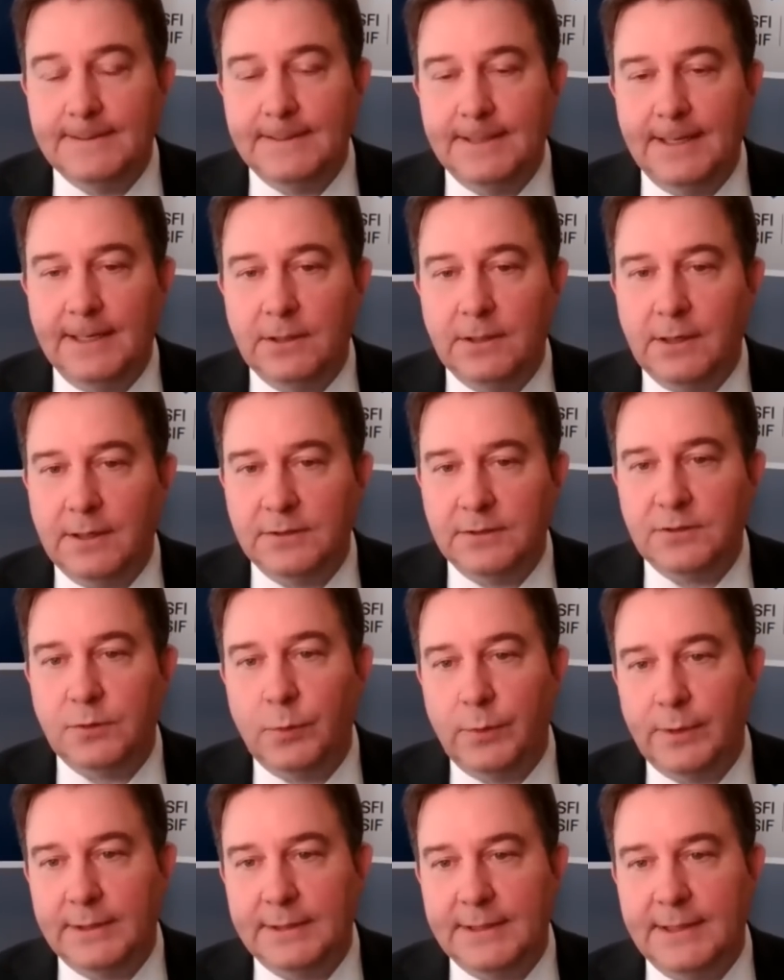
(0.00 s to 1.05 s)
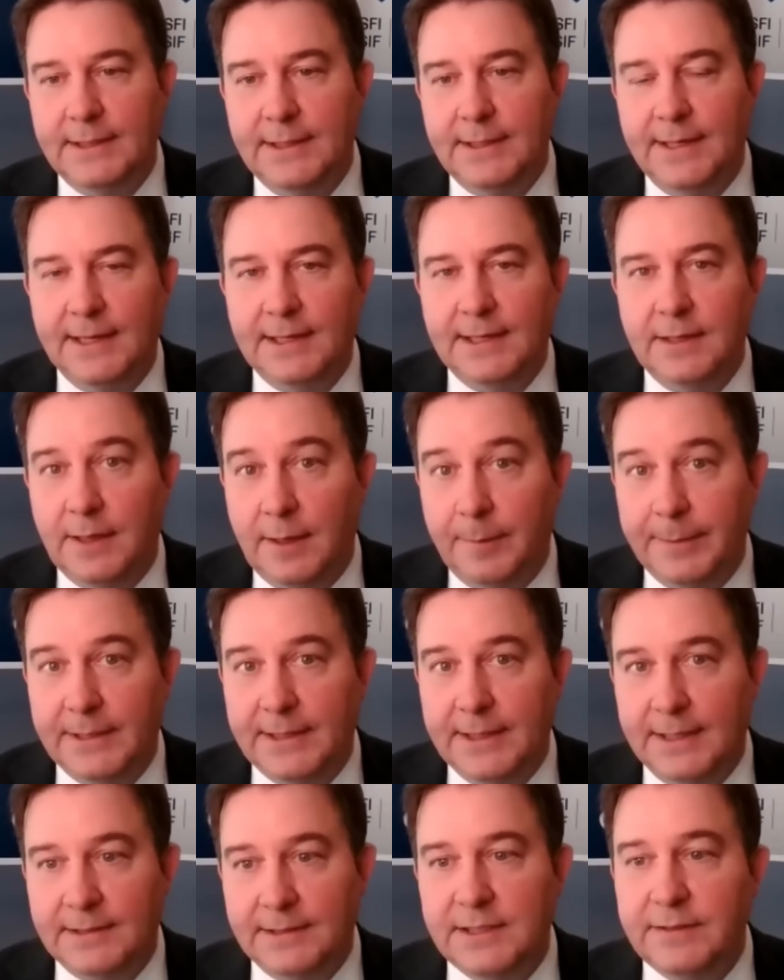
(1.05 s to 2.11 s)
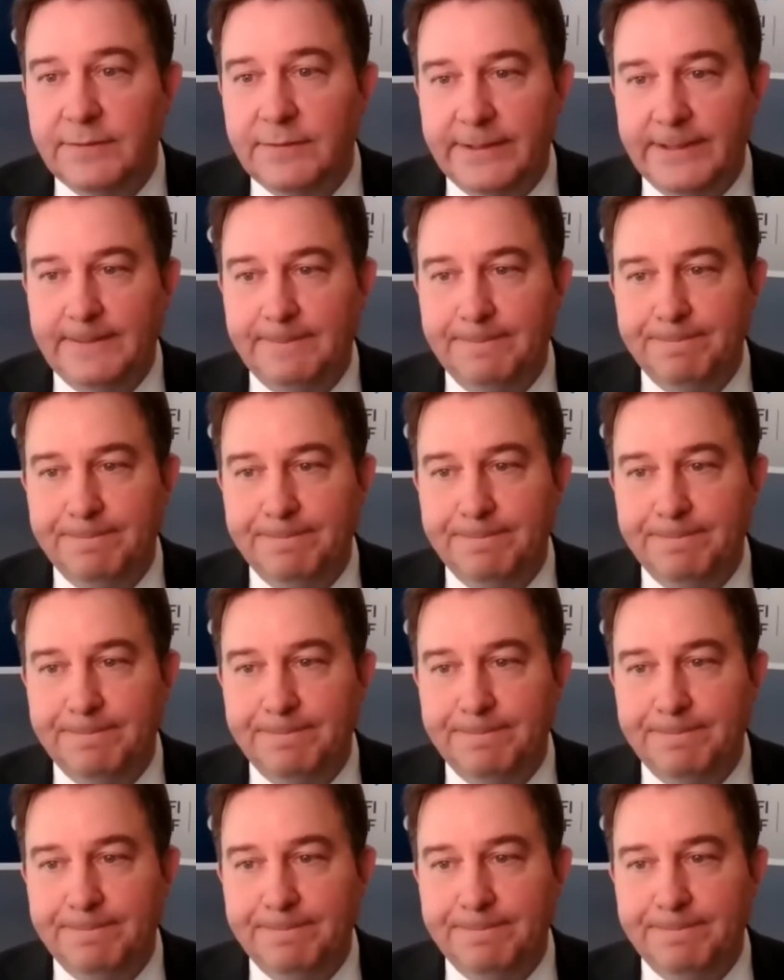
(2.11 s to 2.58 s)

and consequently in economic activity.